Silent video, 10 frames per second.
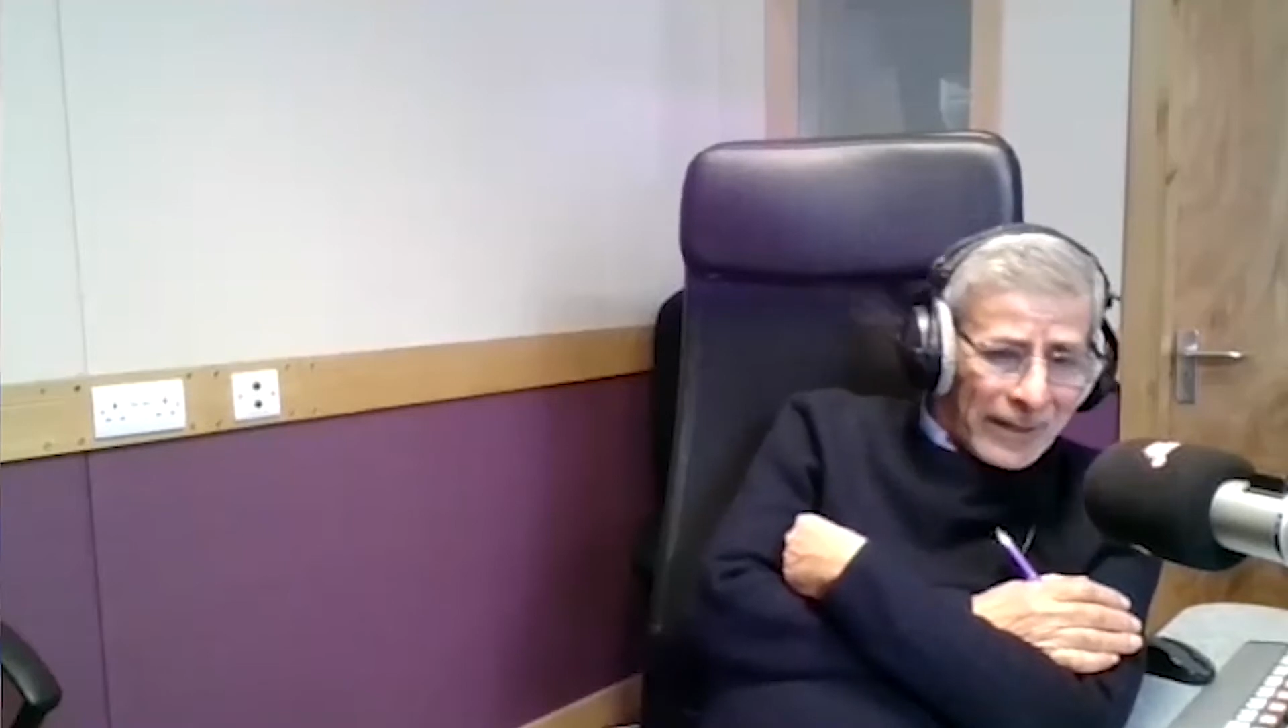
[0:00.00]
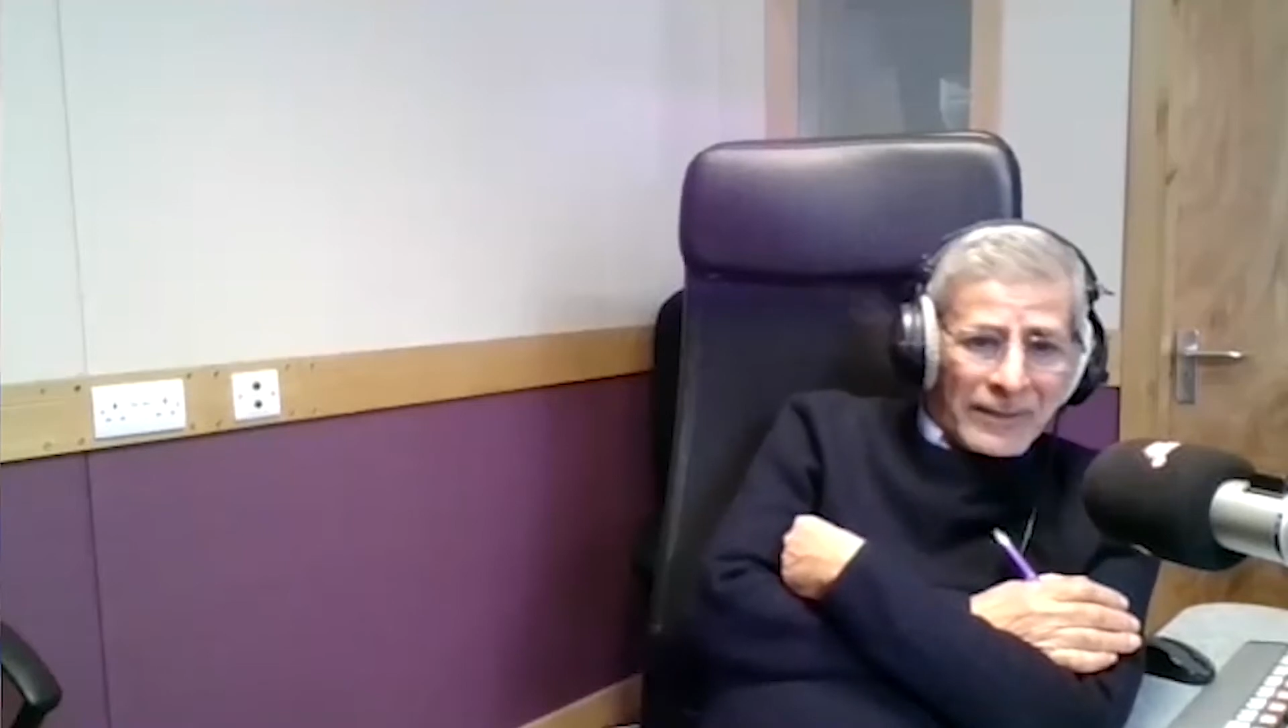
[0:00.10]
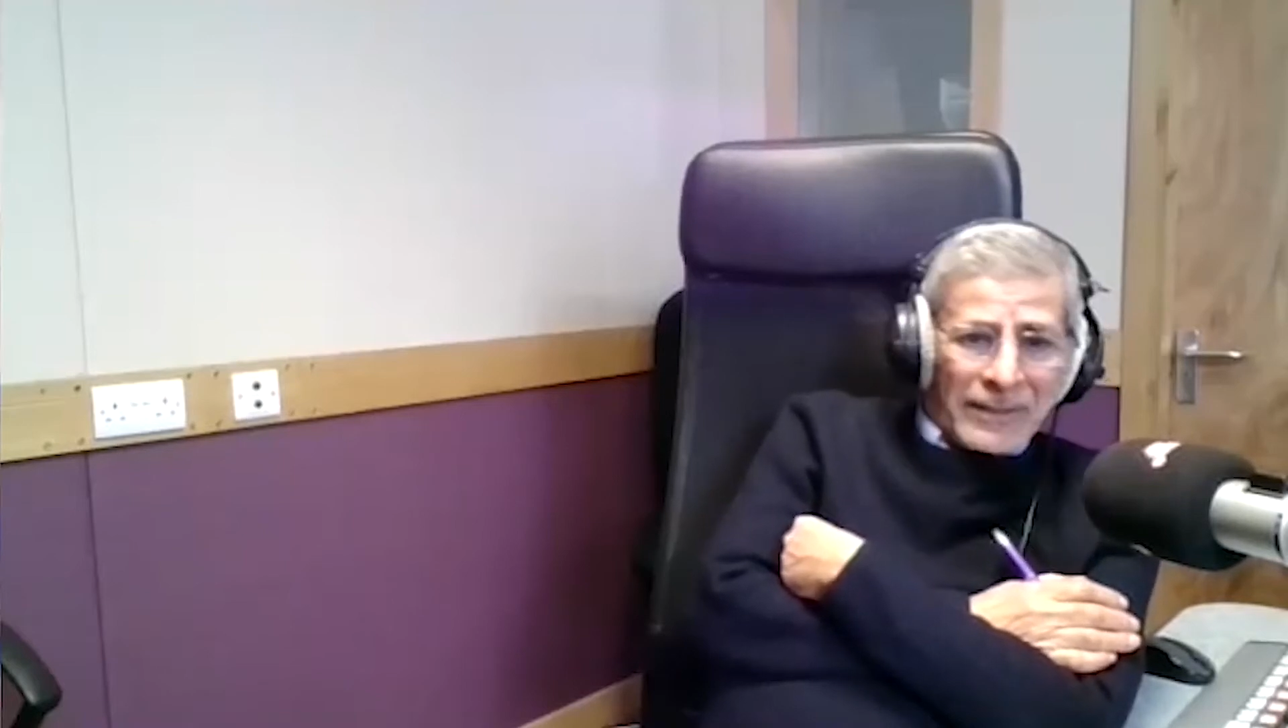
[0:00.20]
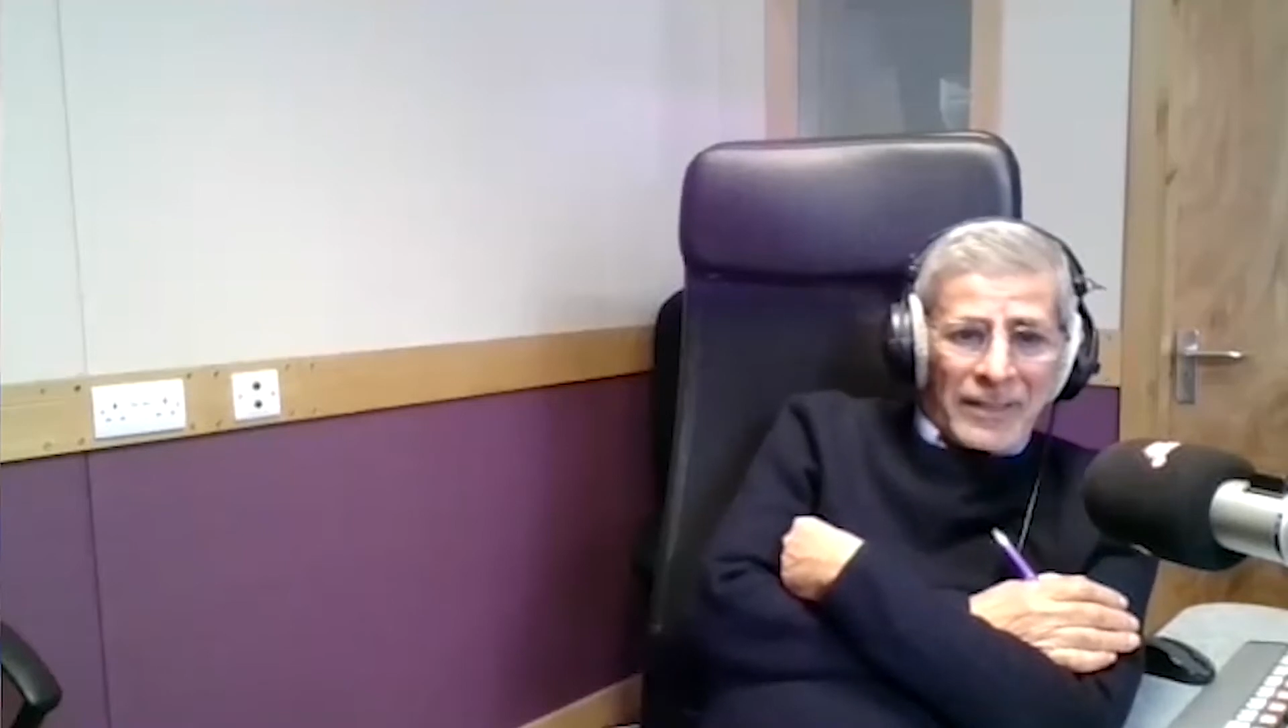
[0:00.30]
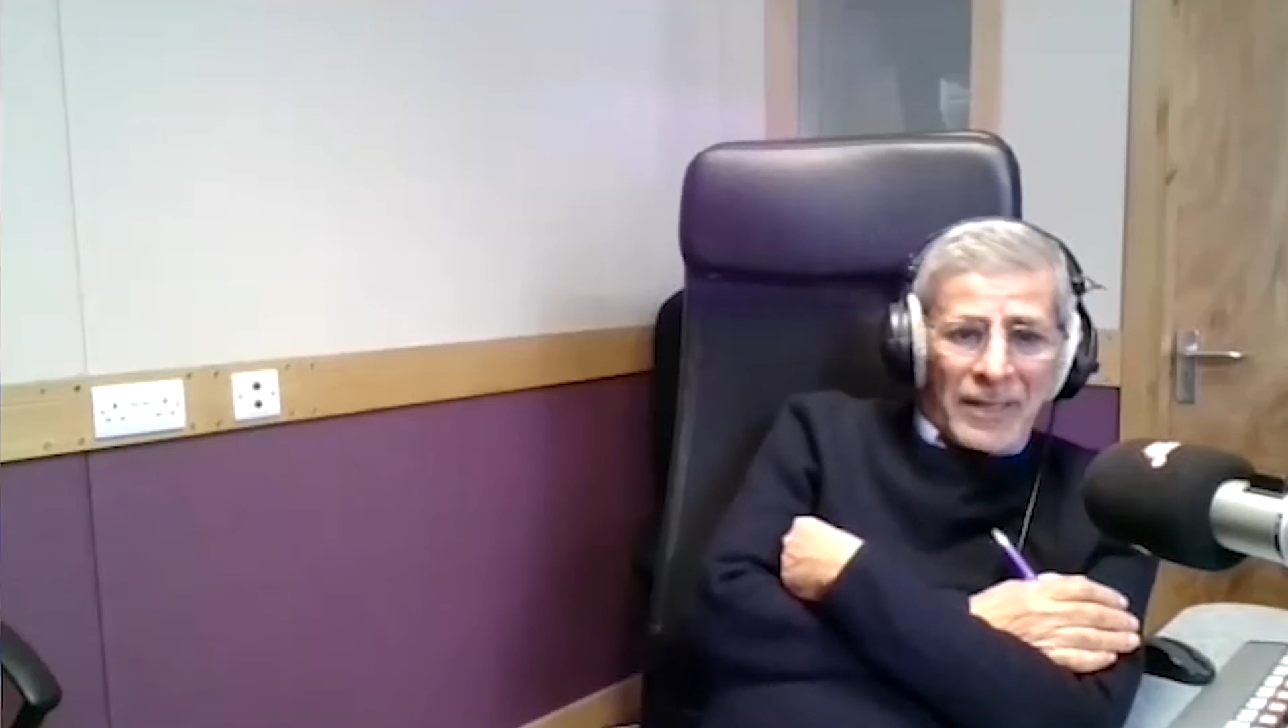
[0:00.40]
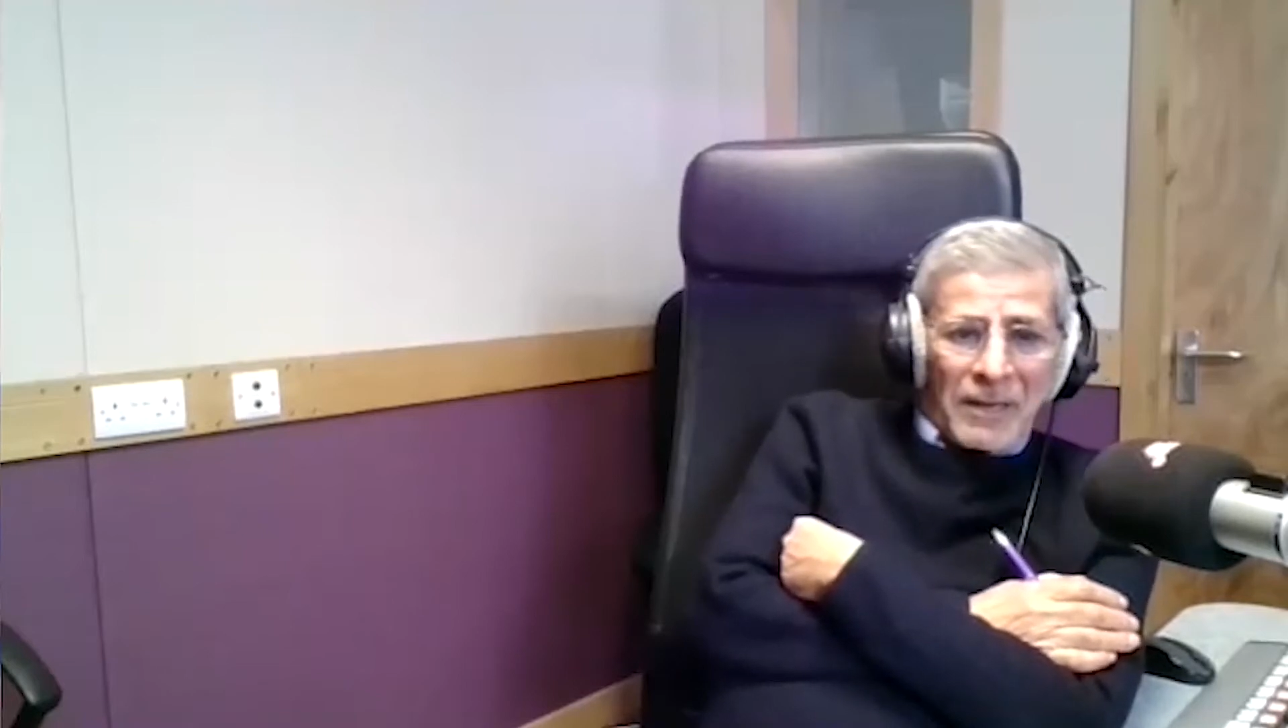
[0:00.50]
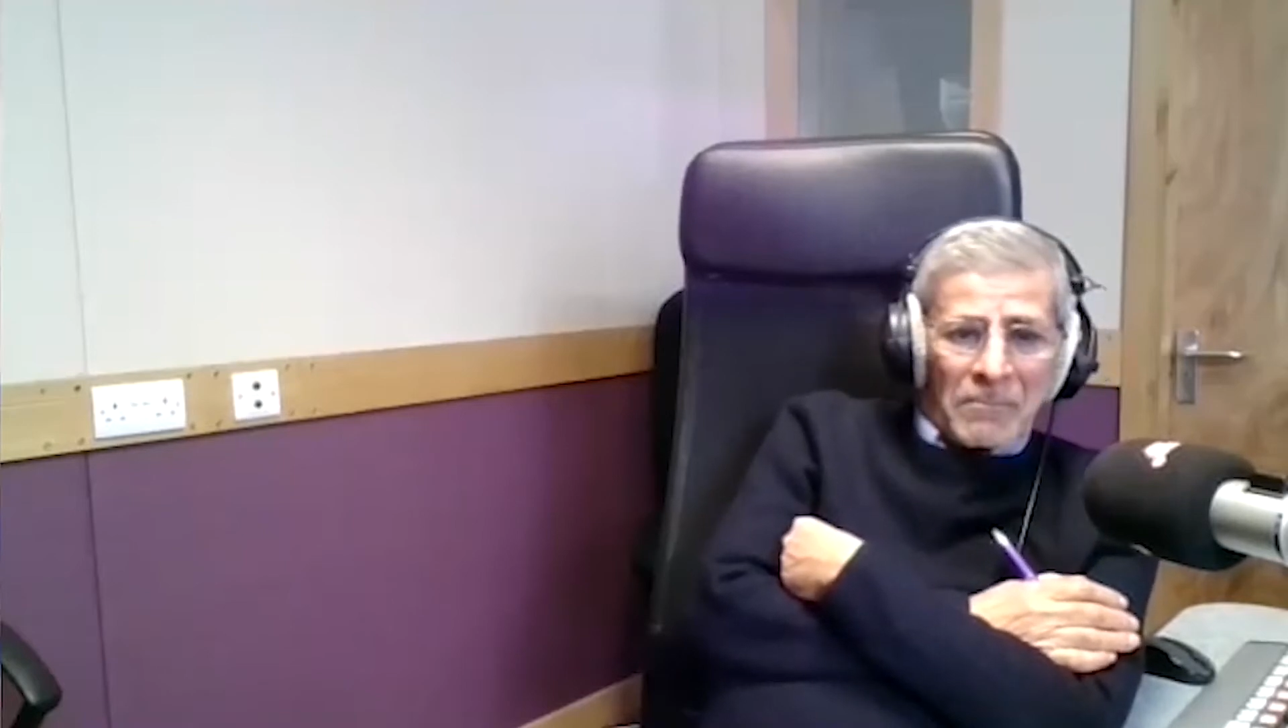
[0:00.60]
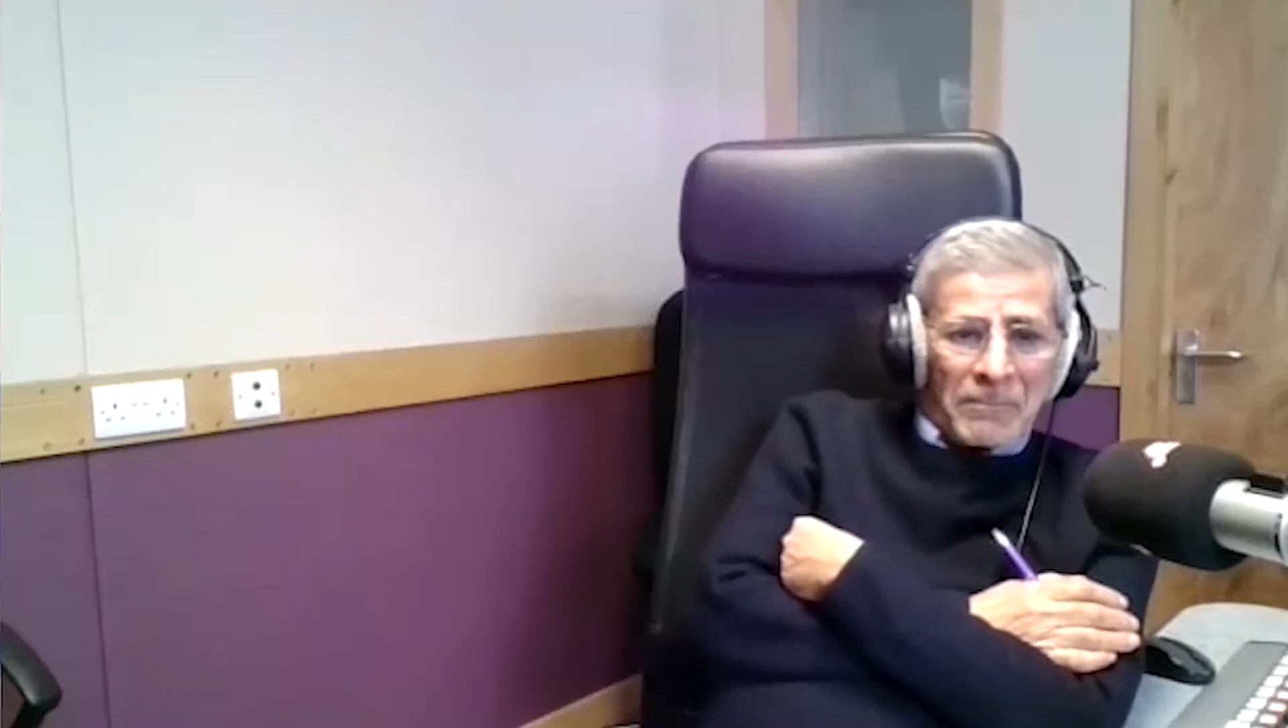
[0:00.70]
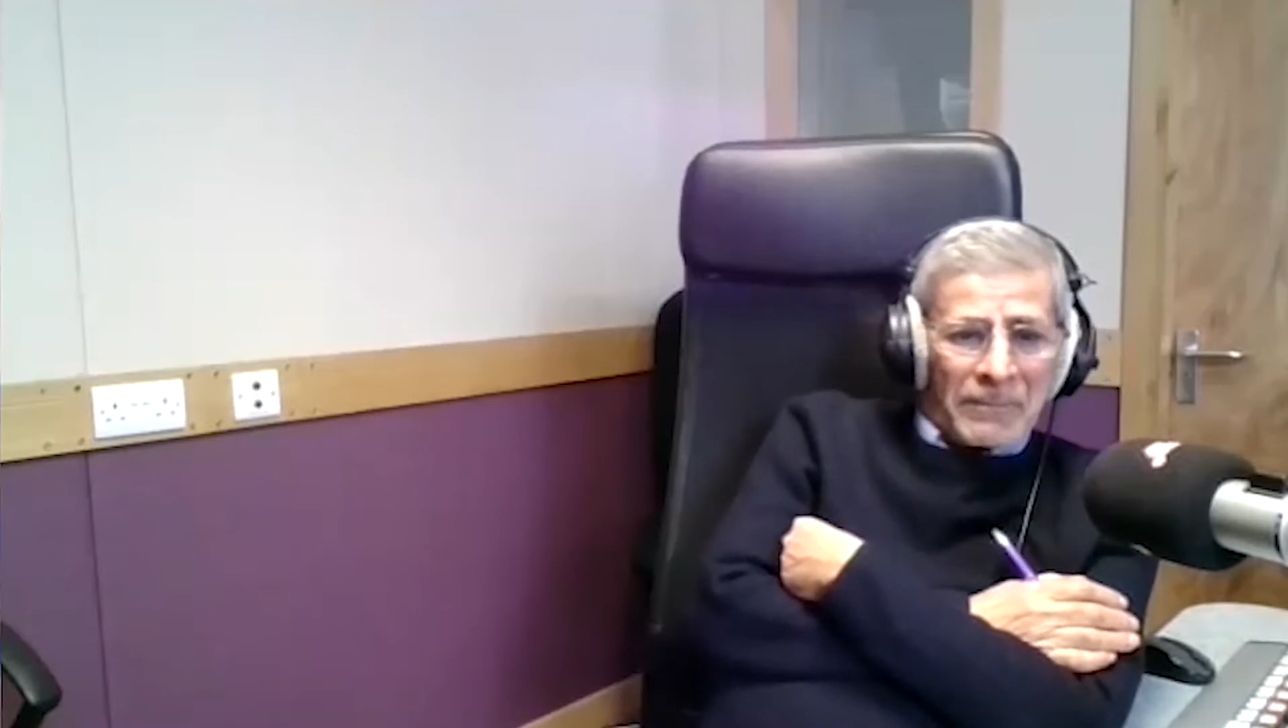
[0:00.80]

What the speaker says: in the